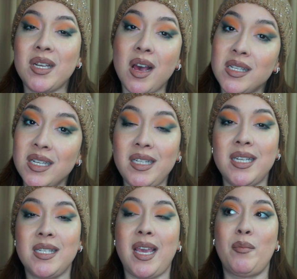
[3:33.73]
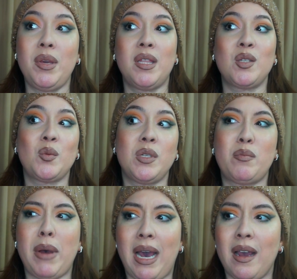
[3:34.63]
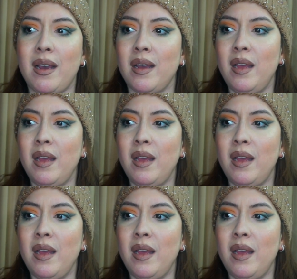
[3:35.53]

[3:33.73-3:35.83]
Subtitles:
constantly escaping. This was back,